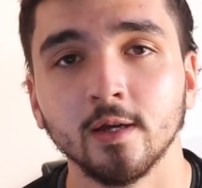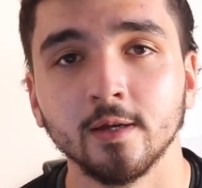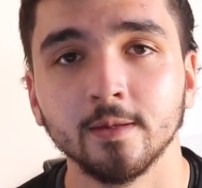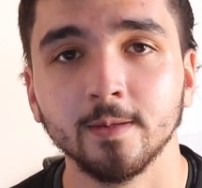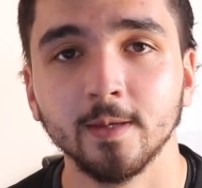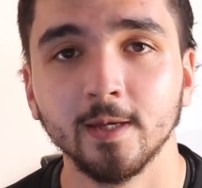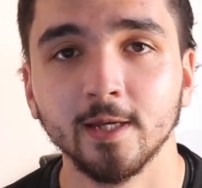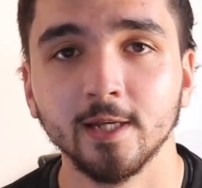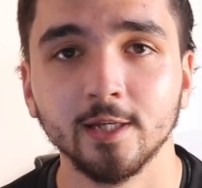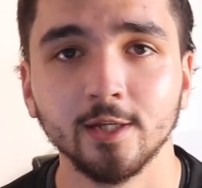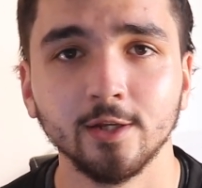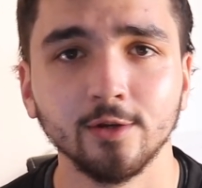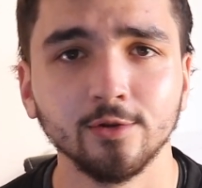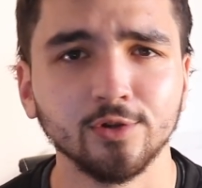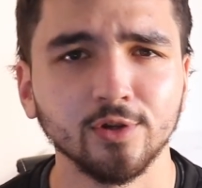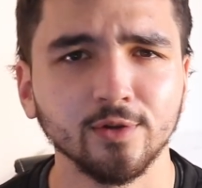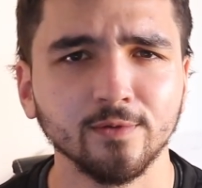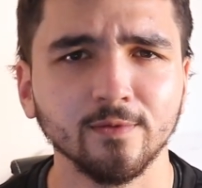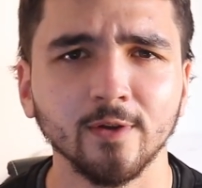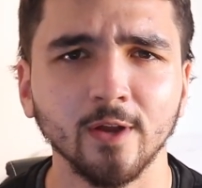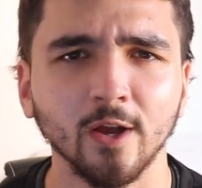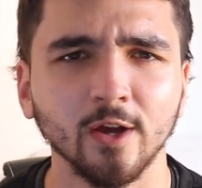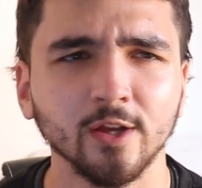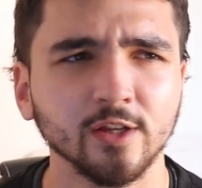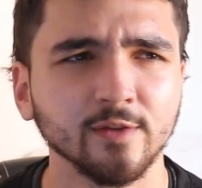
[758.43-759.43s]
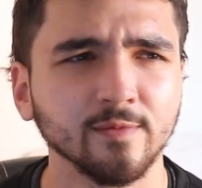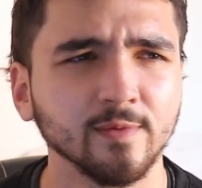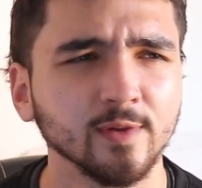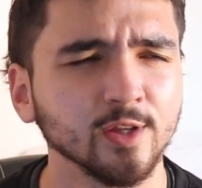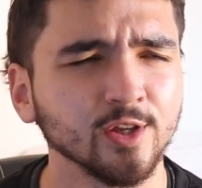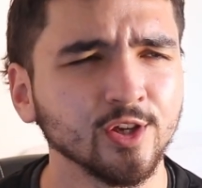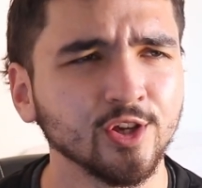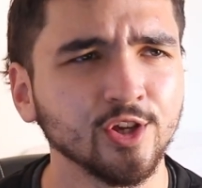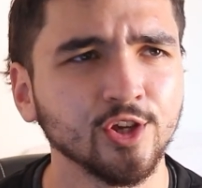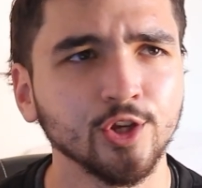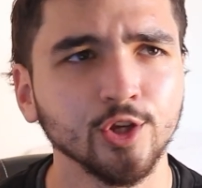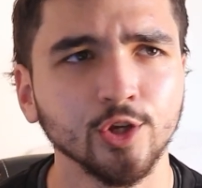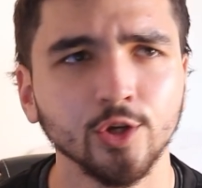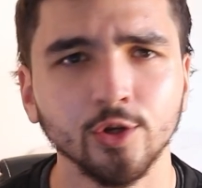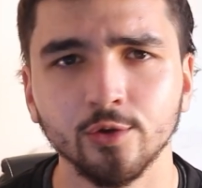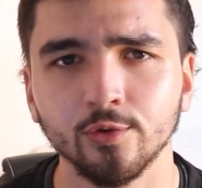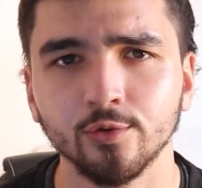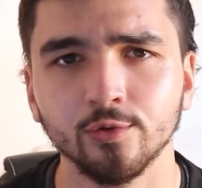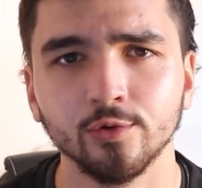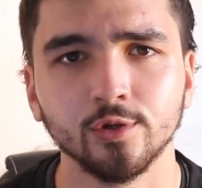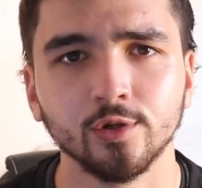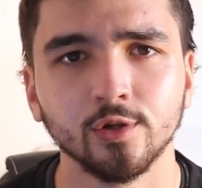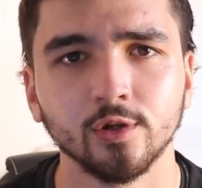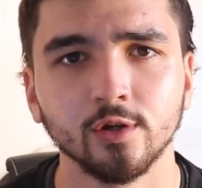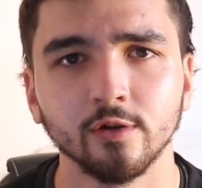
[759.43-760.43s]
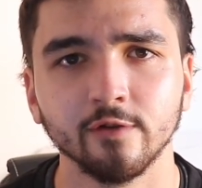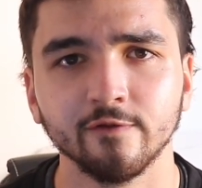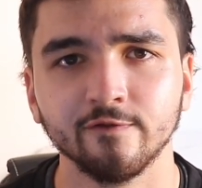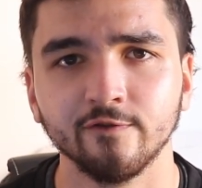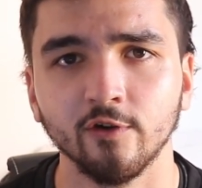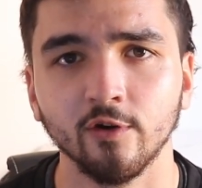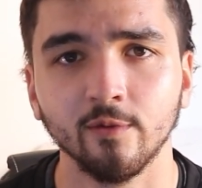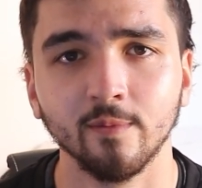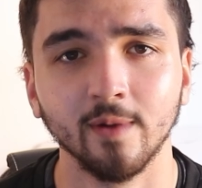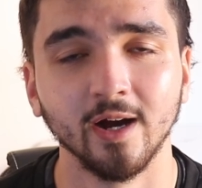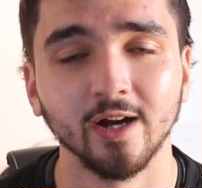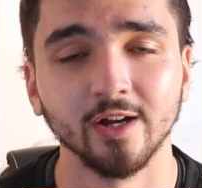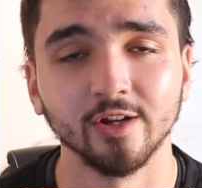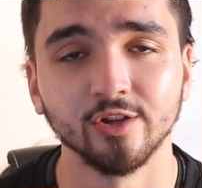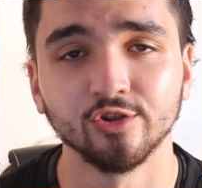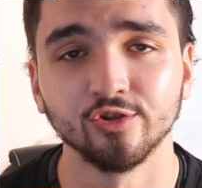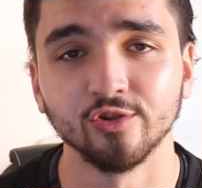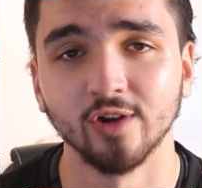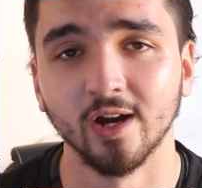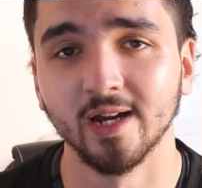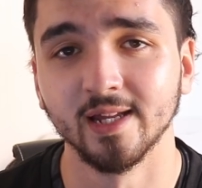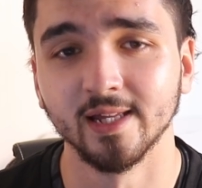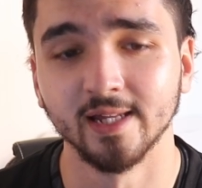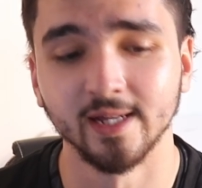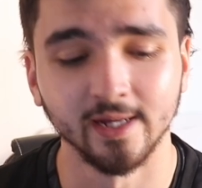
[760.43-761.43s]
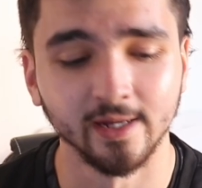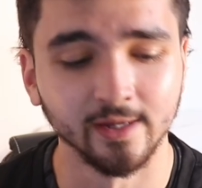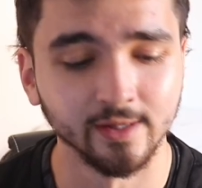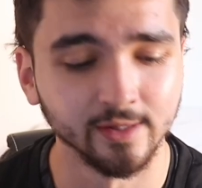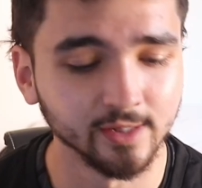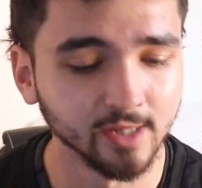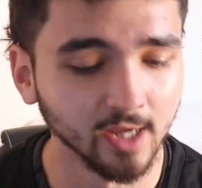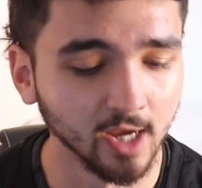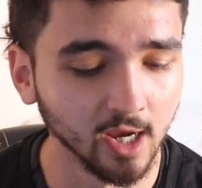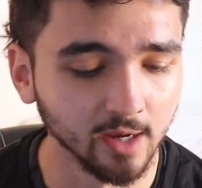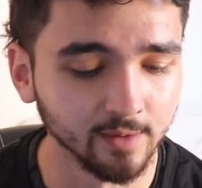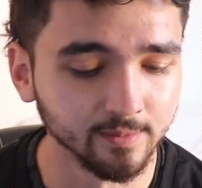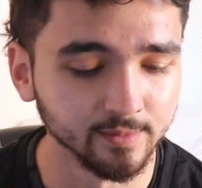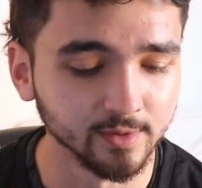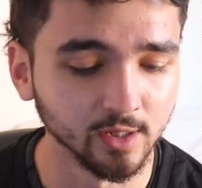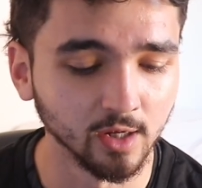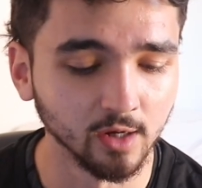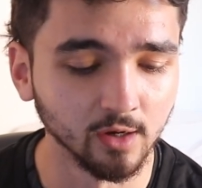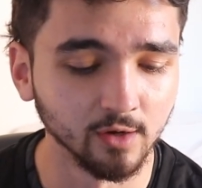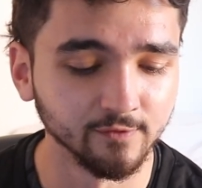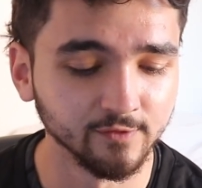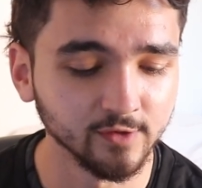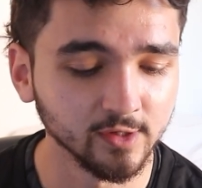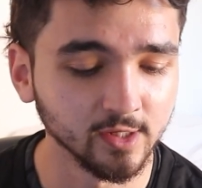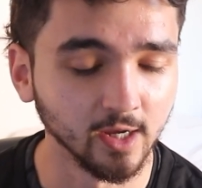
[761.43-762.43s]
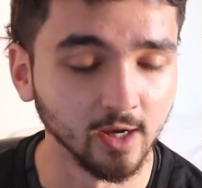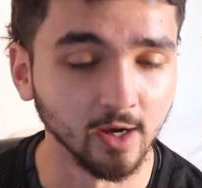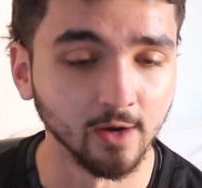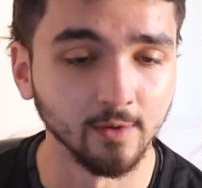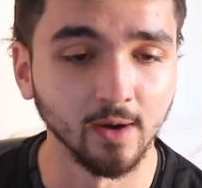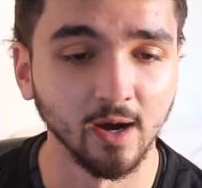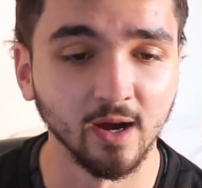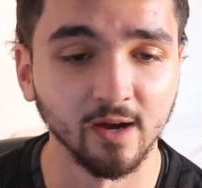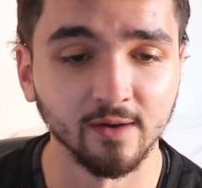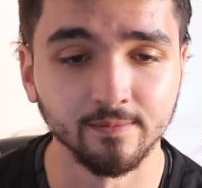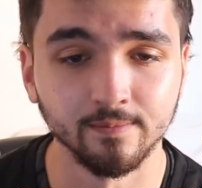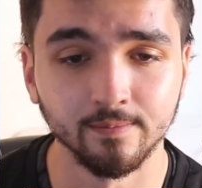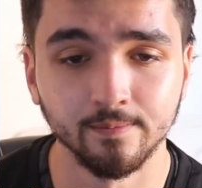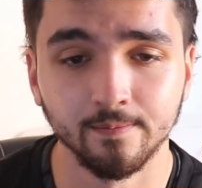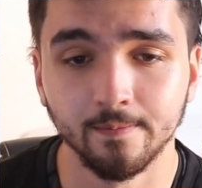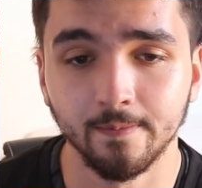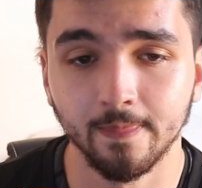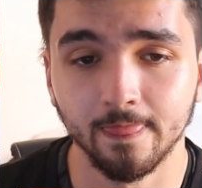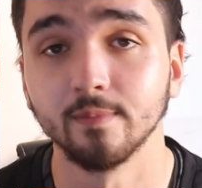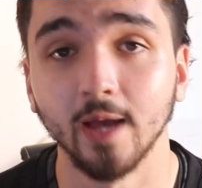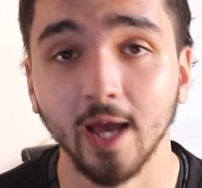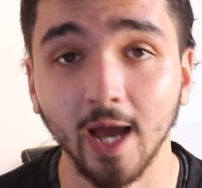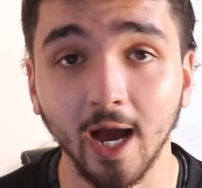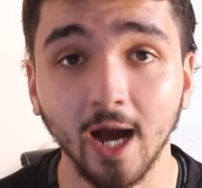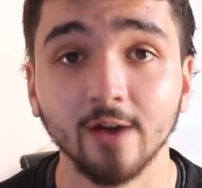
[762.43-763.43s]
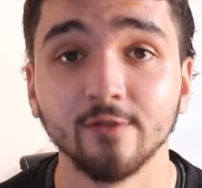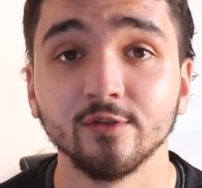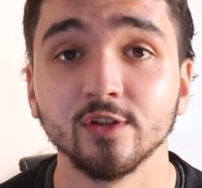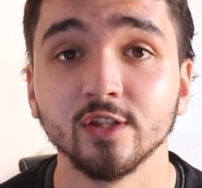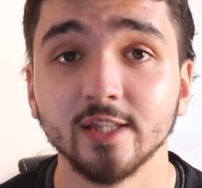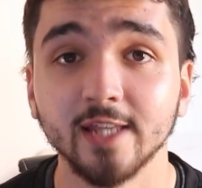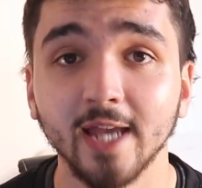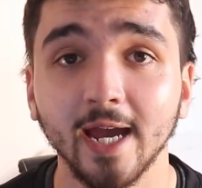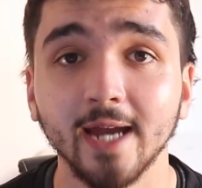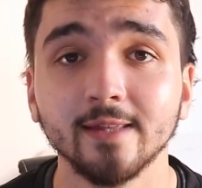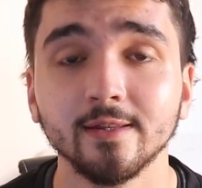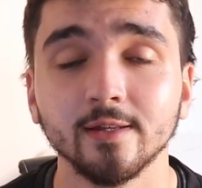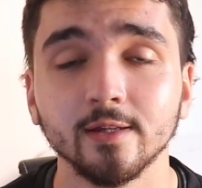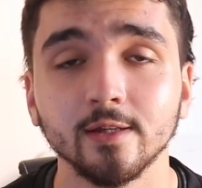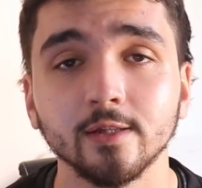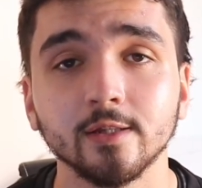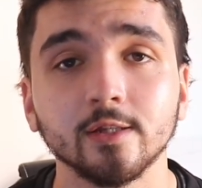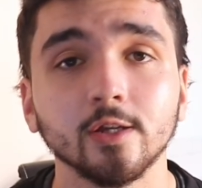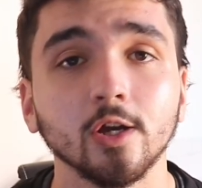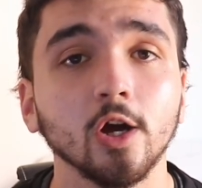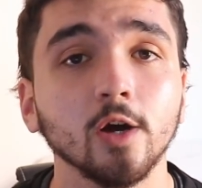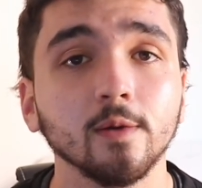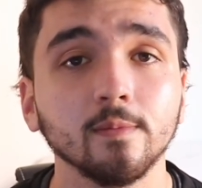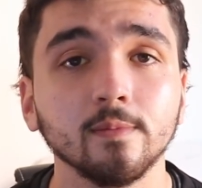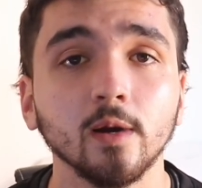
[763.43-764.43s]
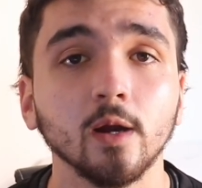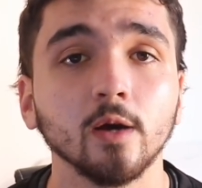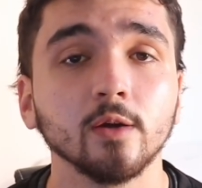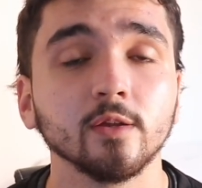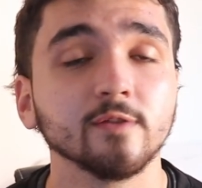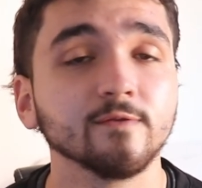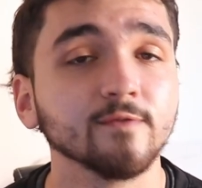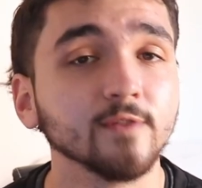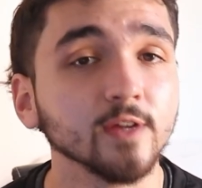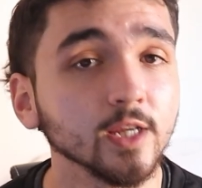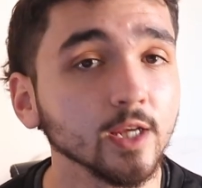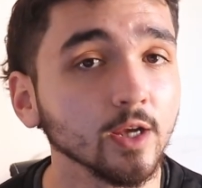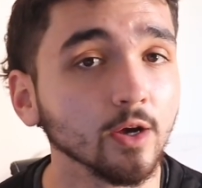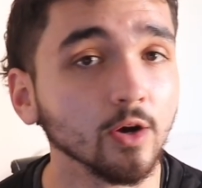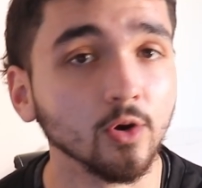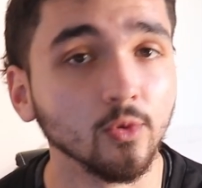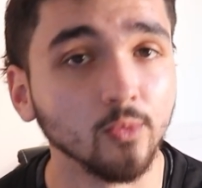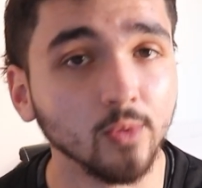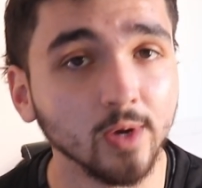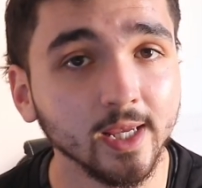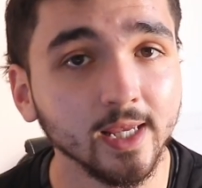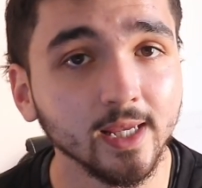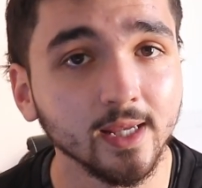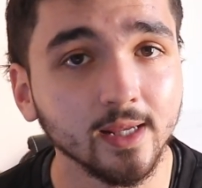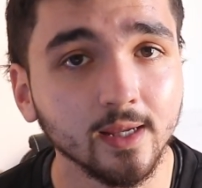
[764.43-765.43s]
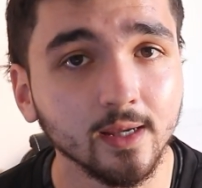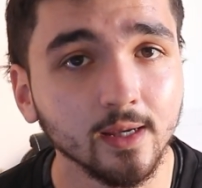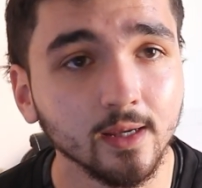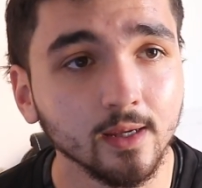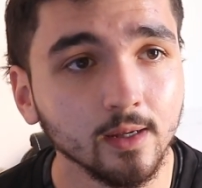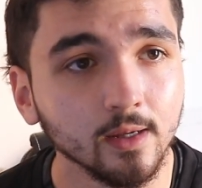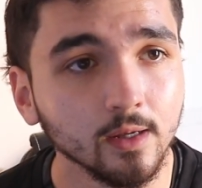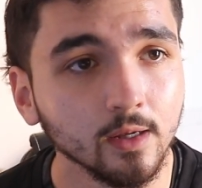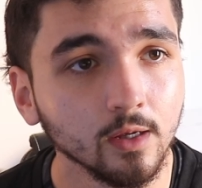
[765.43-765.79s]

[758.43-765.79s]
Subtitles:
These YouTube videos have been huge for my training in terms of, you know, I've intended to upload a video a week,